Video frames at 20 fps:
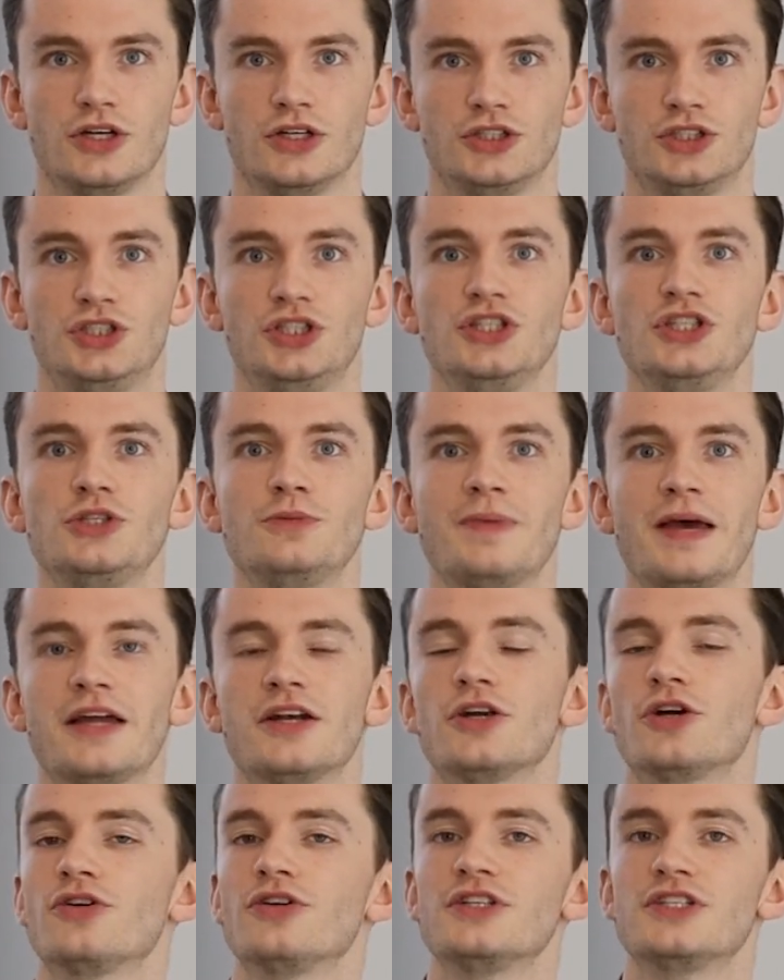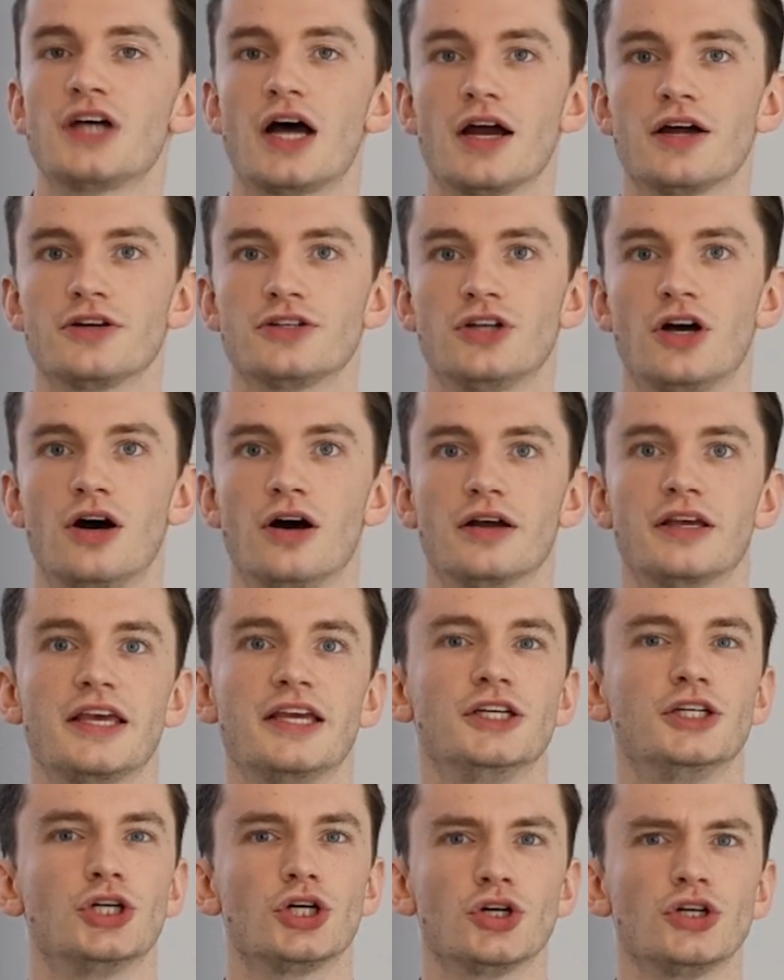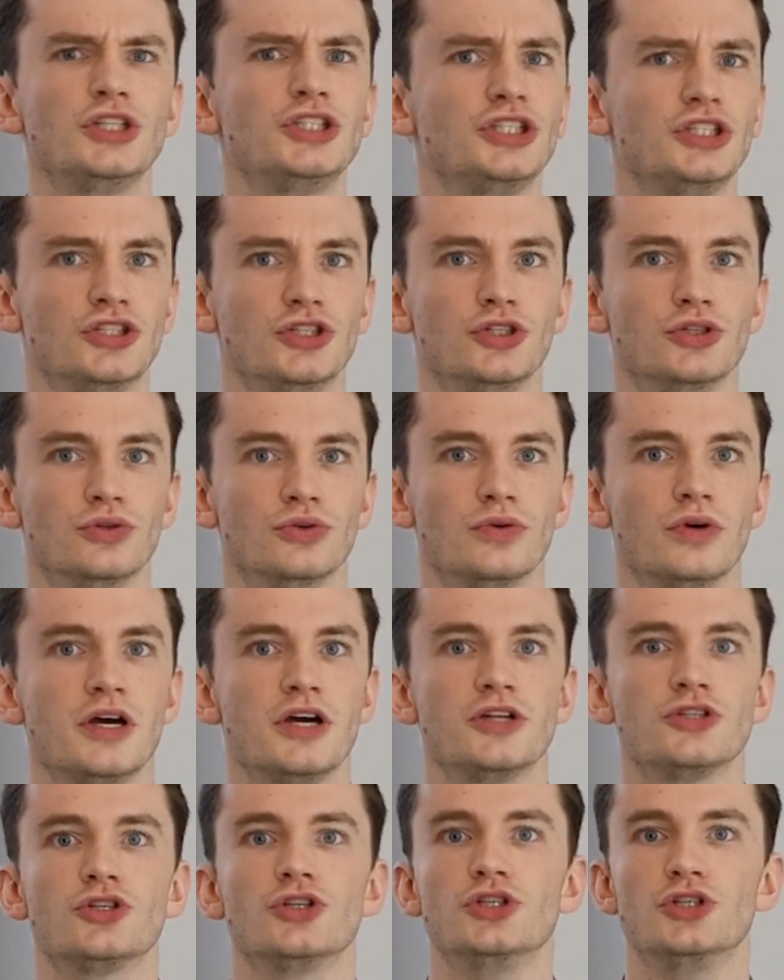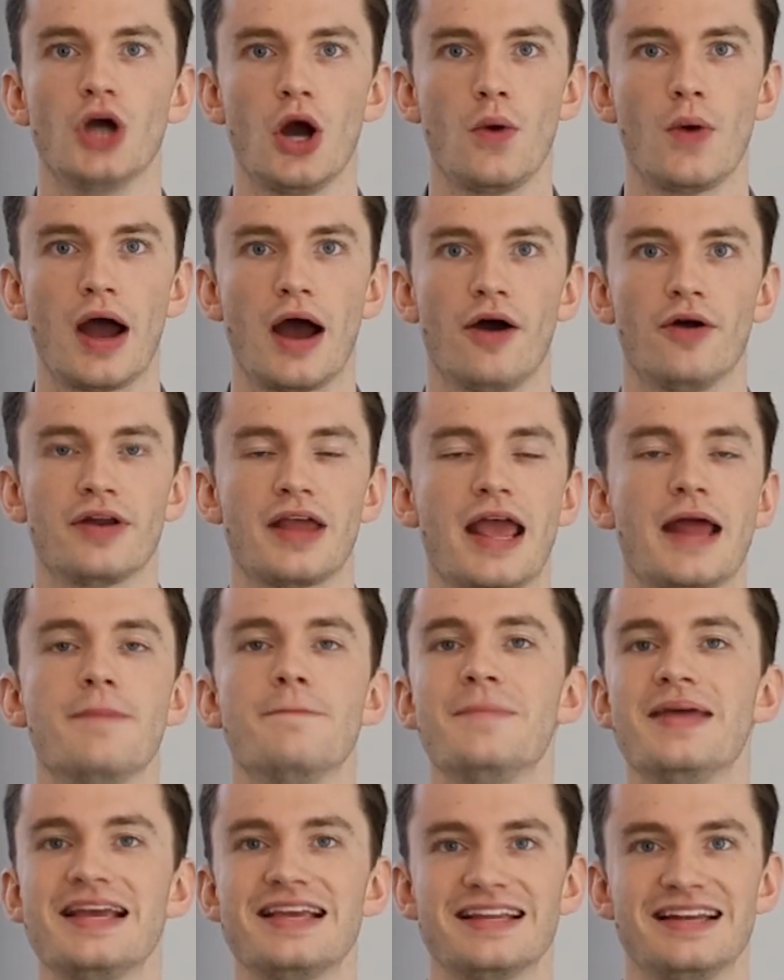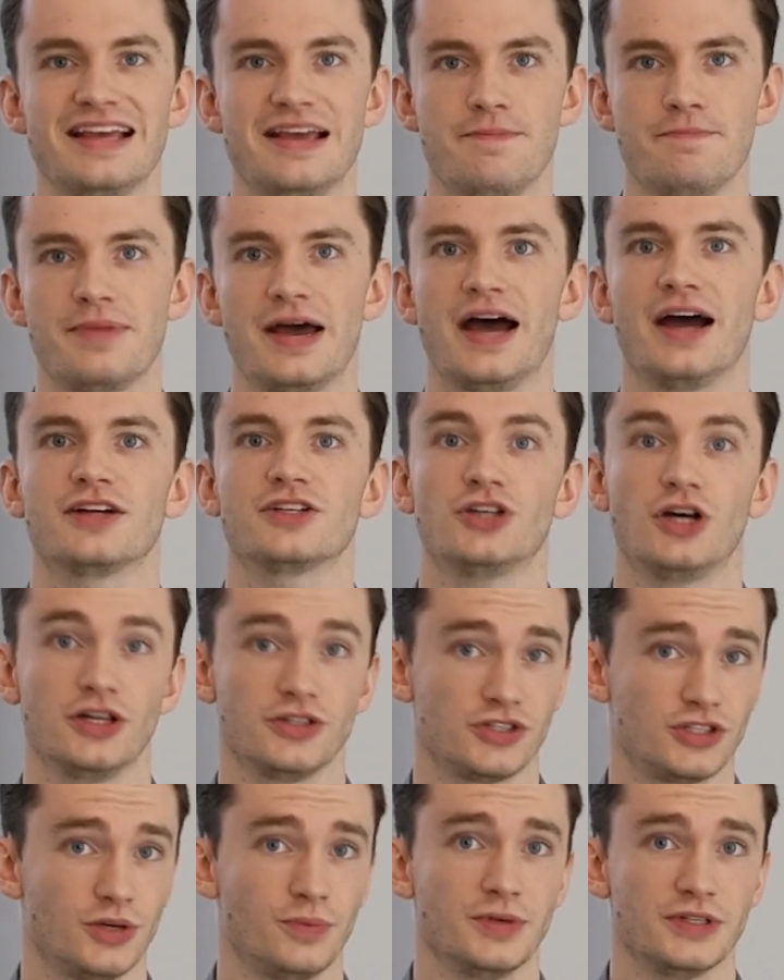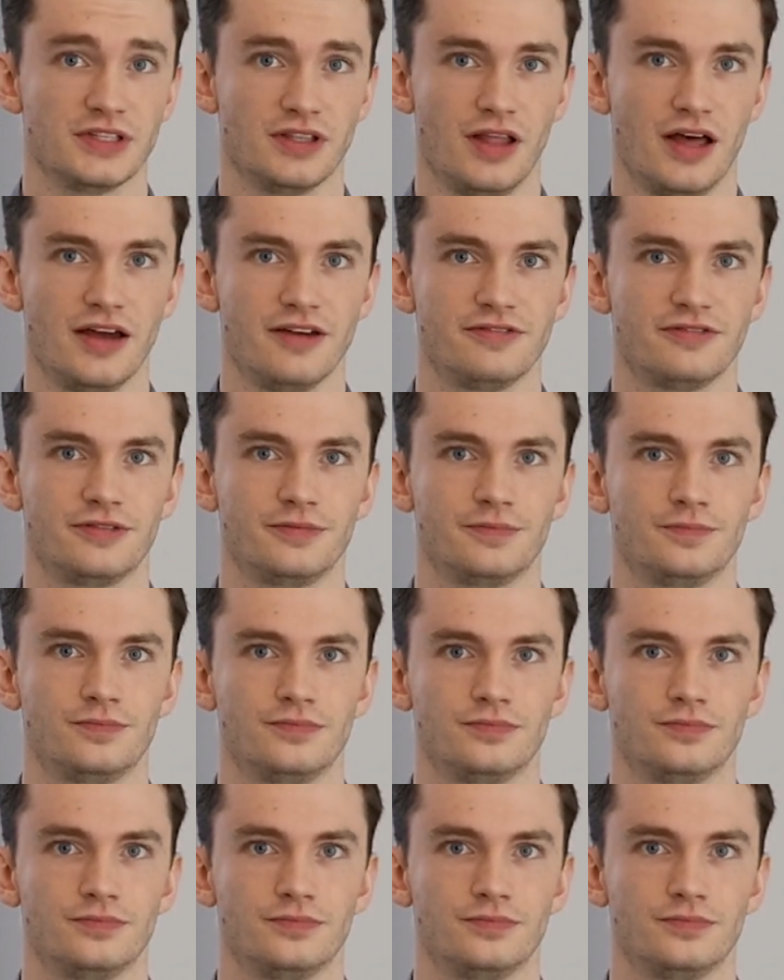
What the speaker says: She spent her entire talk encouraging you to go out and make an impact on someone's life.